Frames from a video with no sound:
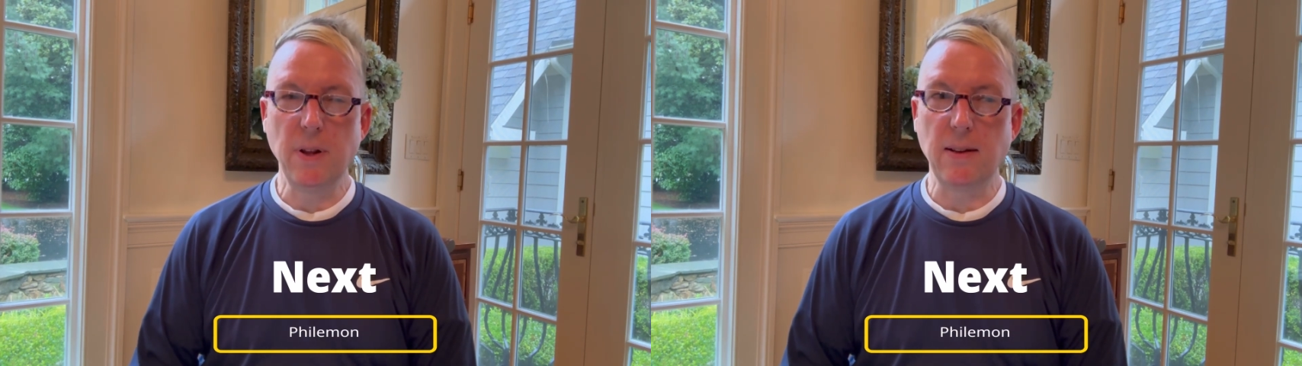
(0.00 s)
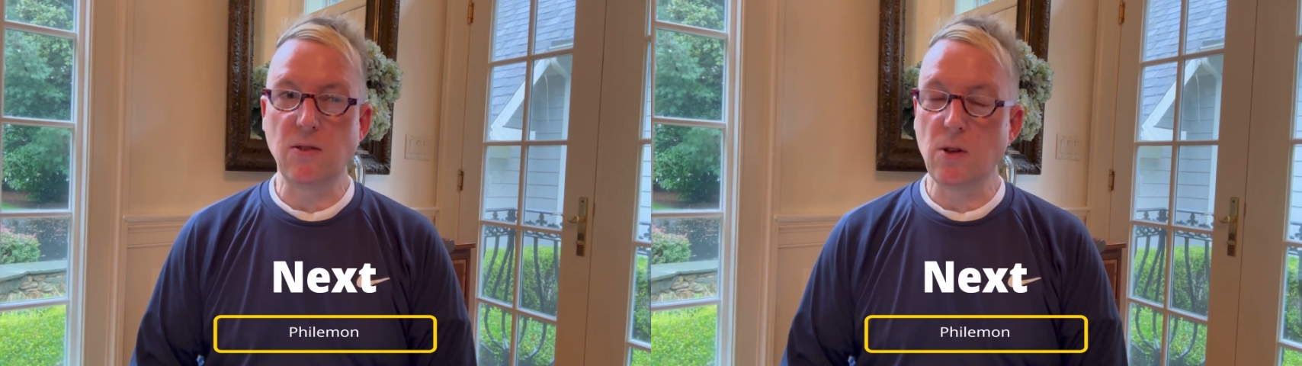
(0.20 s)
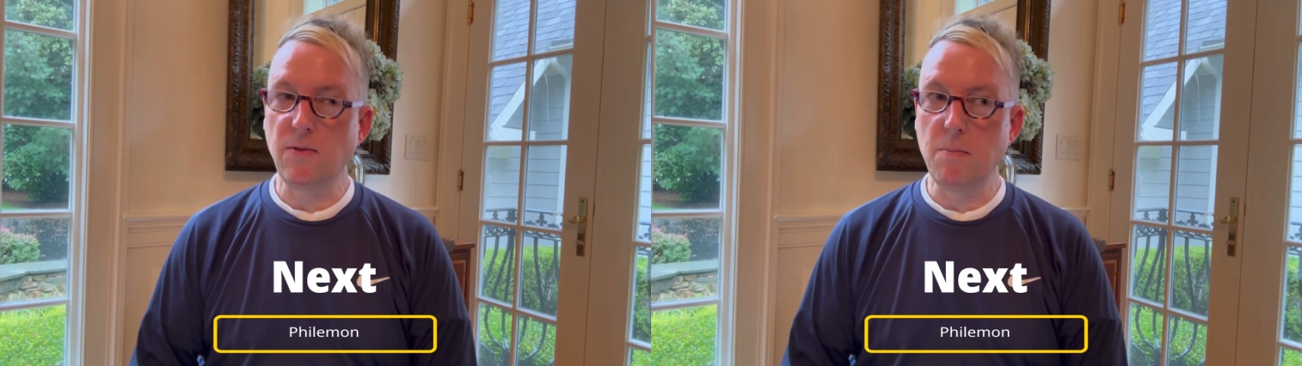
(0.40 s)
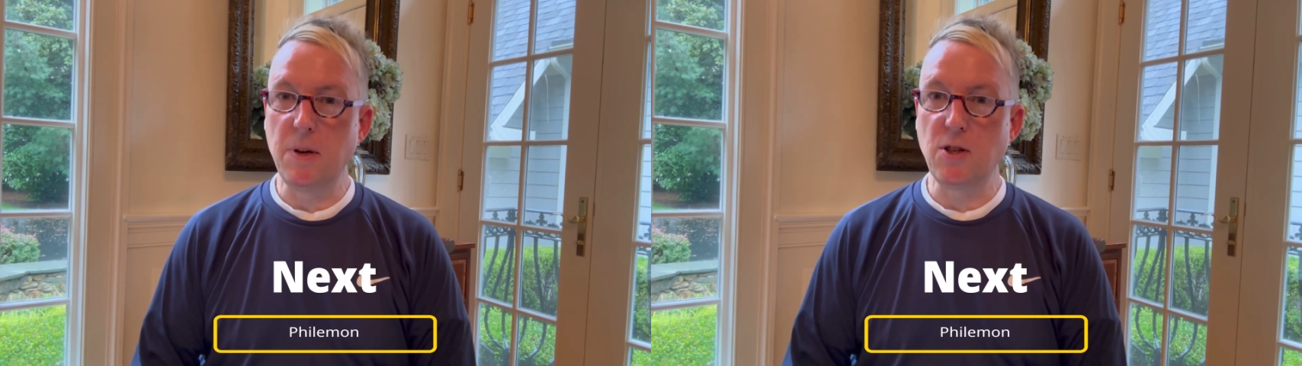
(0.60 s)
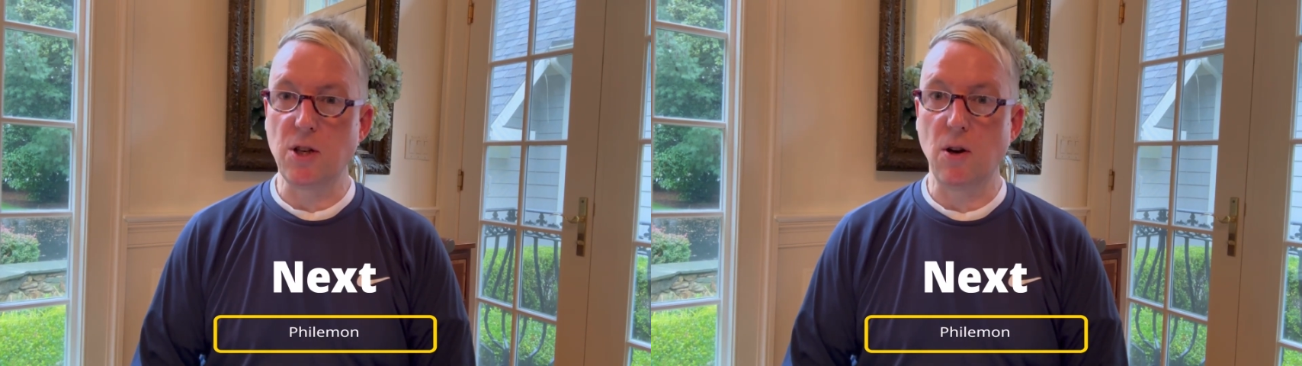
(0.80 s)
that serve a
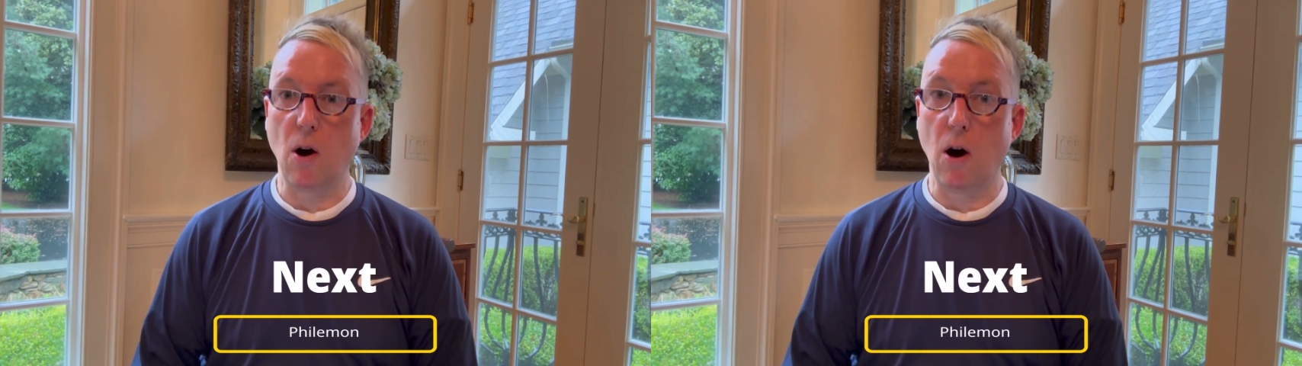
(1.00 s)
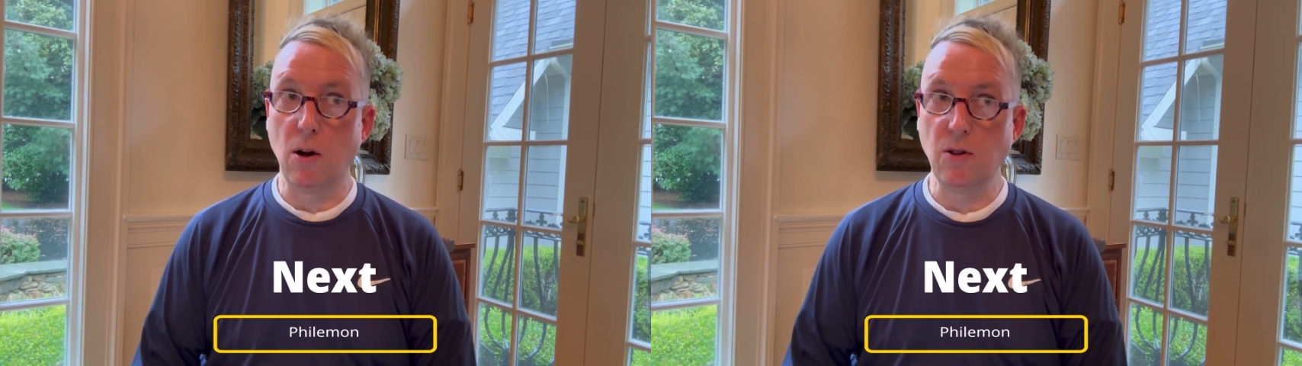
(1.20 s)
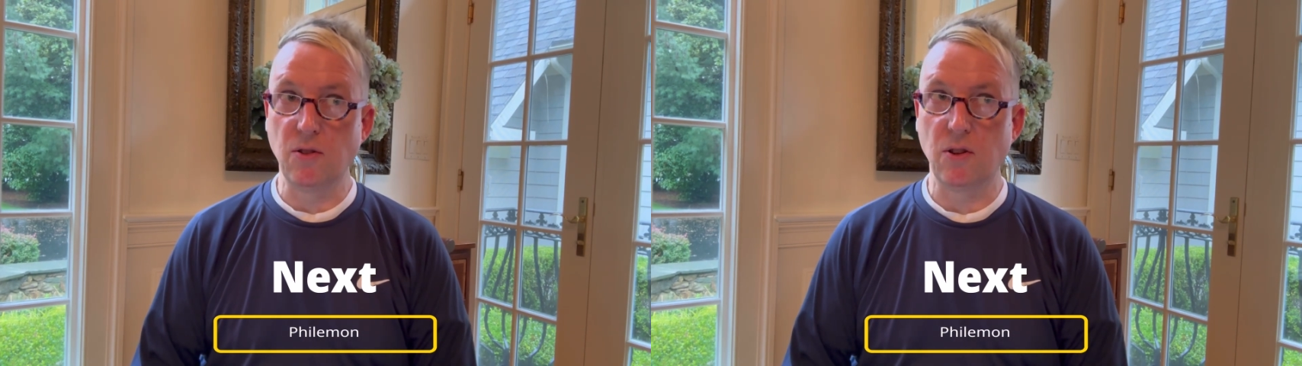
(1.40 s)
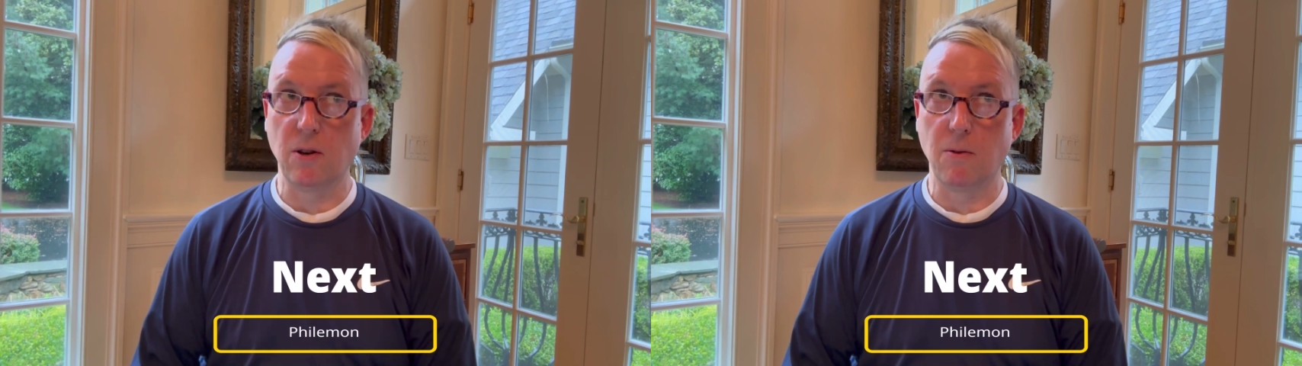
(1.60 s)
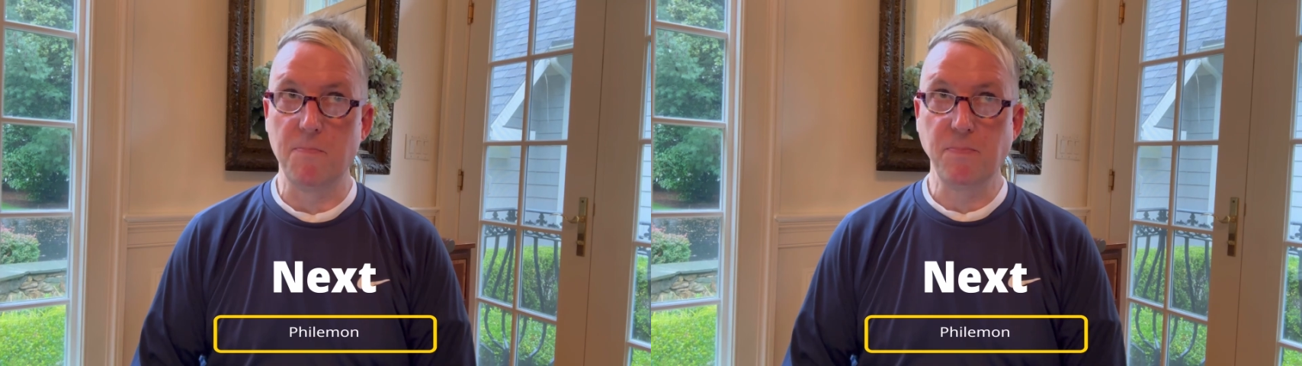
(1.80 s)
mission
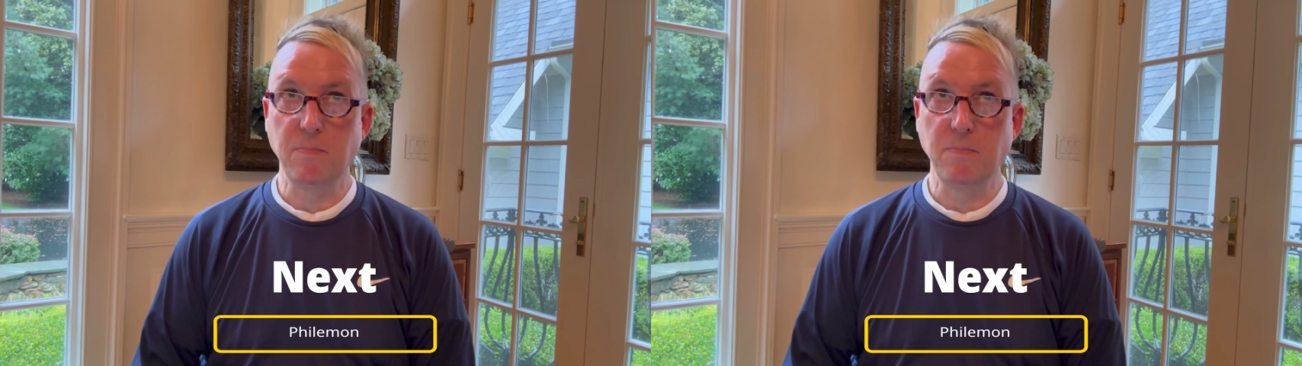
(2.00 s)
also